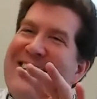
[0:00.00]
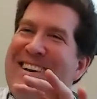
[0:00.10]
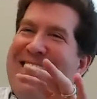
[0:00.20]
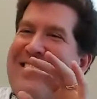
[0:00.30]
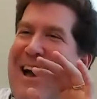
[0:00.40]

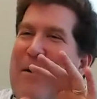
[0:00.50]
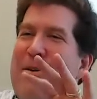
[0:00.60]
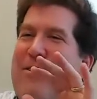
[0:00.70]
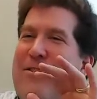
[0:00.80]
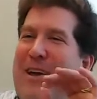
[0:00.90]
because I
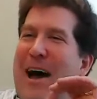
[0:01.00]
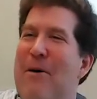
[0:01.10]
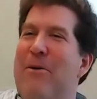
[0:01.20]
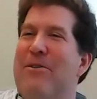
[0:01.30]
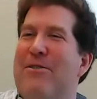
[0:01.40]

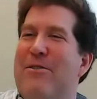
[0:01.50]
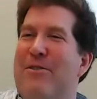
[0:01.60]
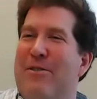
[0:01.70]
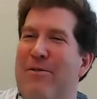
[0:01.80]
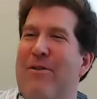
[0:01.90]
was
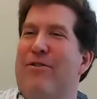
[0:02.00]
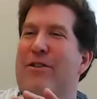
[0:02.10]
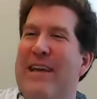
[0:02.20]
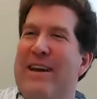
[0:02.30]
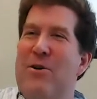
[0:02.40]

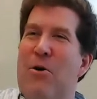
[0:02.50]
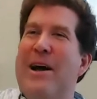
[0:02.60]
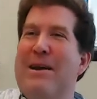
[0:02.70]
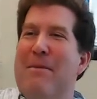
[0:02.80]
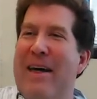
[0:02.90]
sufficiently
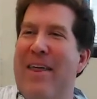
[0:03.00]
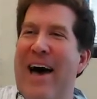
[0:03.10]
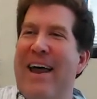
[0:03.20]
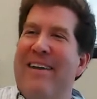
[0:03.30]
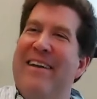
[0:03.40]
annoyed by
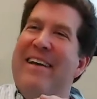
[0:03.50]
that